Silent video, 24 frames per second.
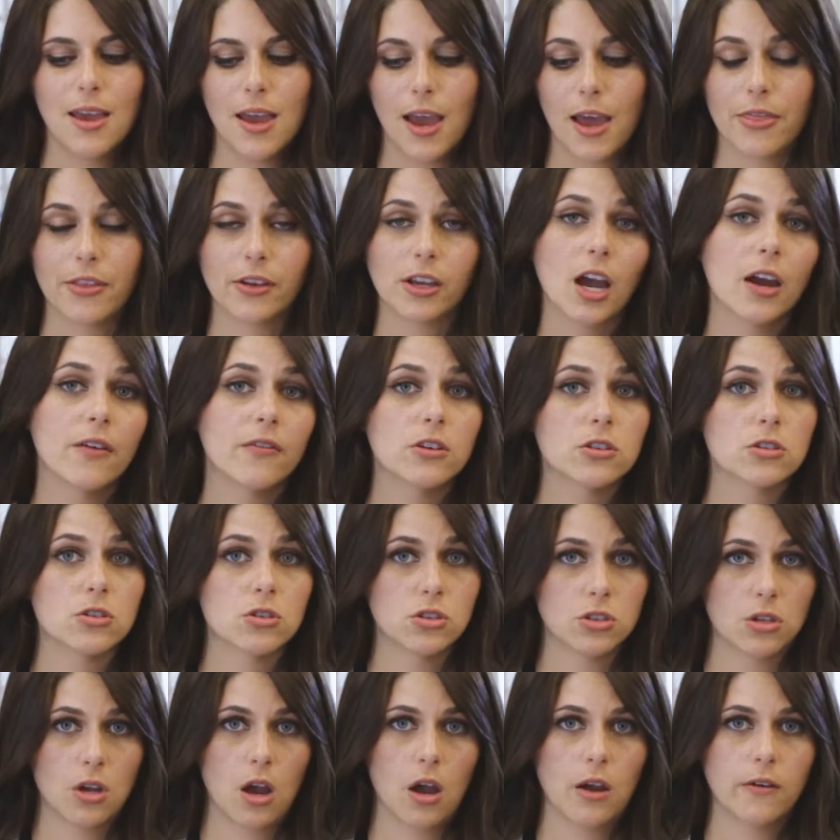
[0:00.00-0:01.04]
And the covers are
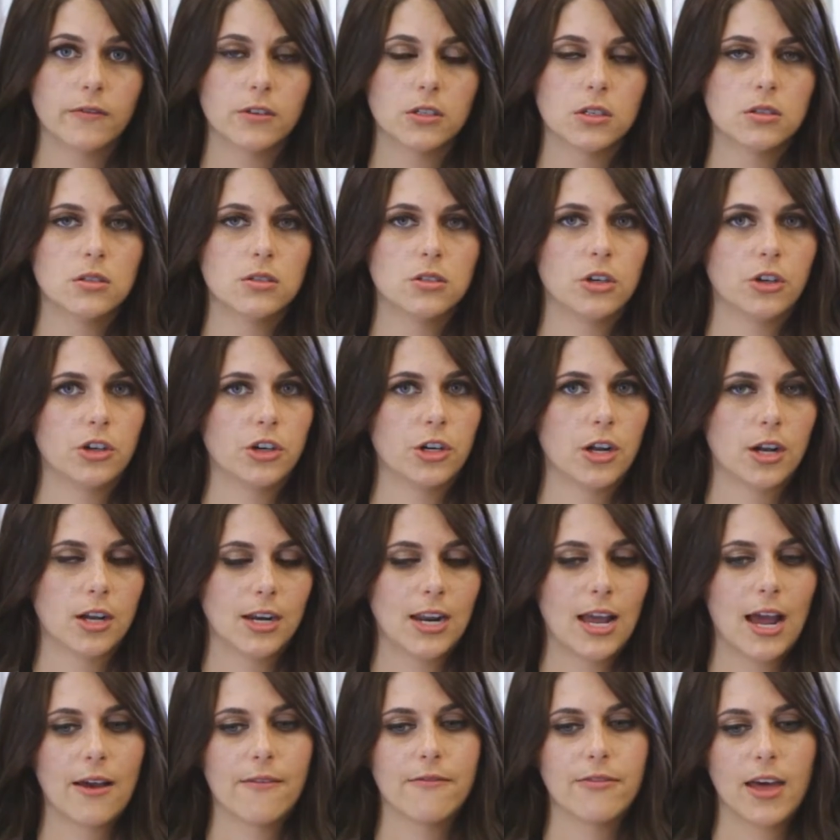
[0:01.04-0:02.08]
soft, so you're not
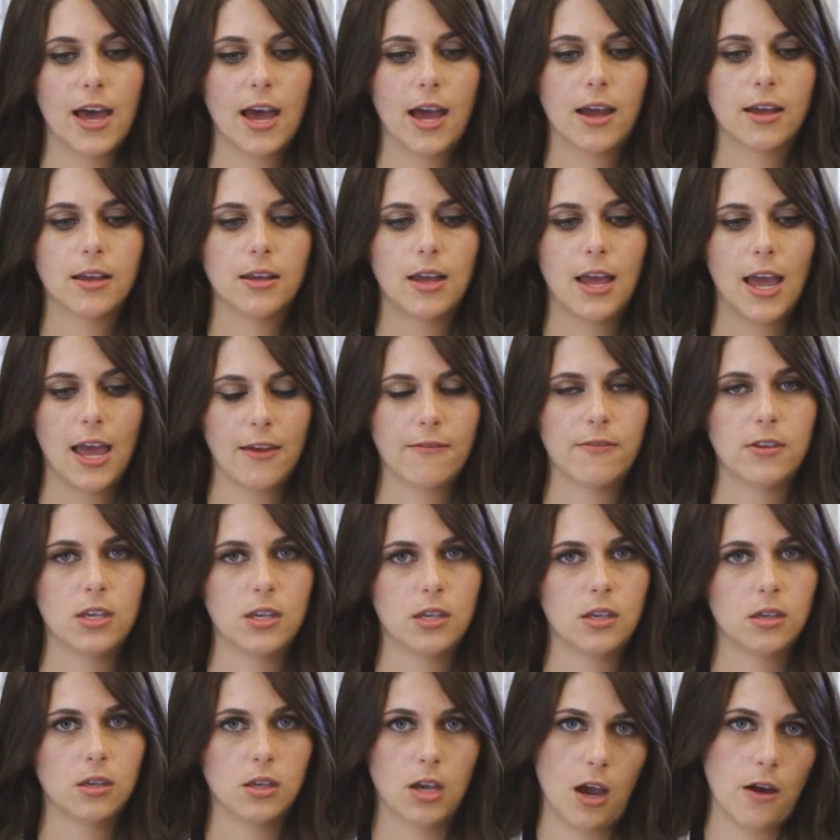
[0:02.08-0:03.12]
gonna have that
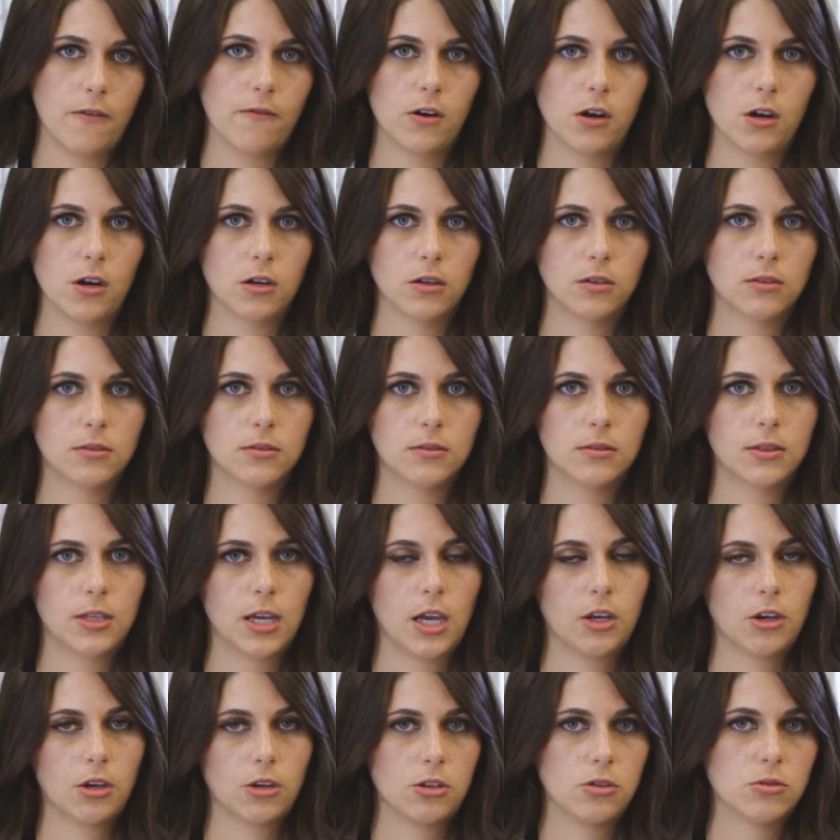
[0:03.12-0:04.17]
heavy cover
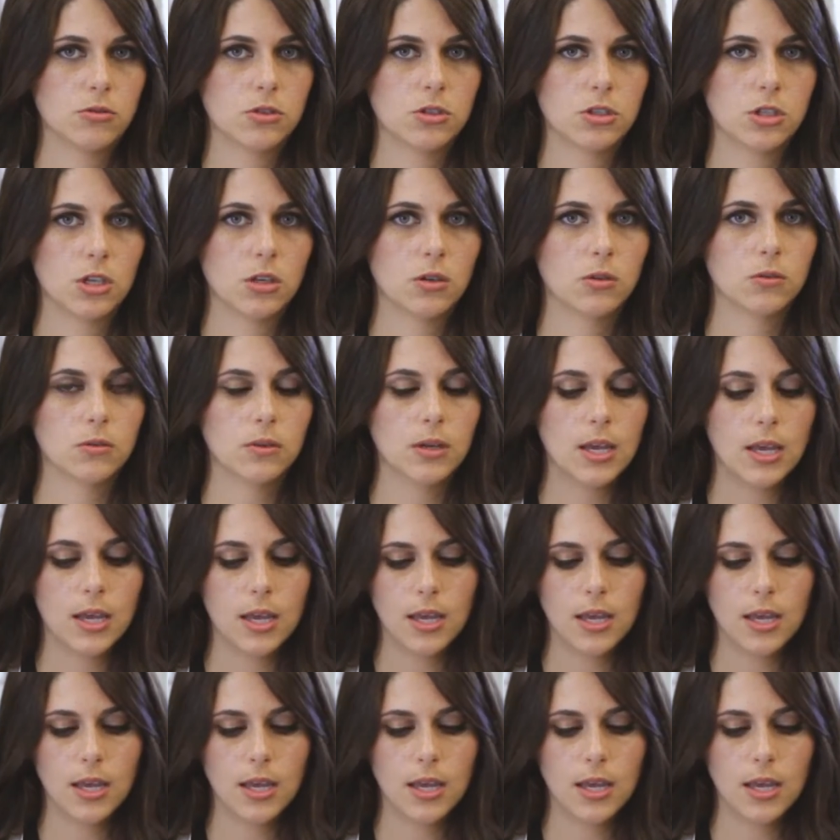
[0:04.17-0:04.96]
that you're used to.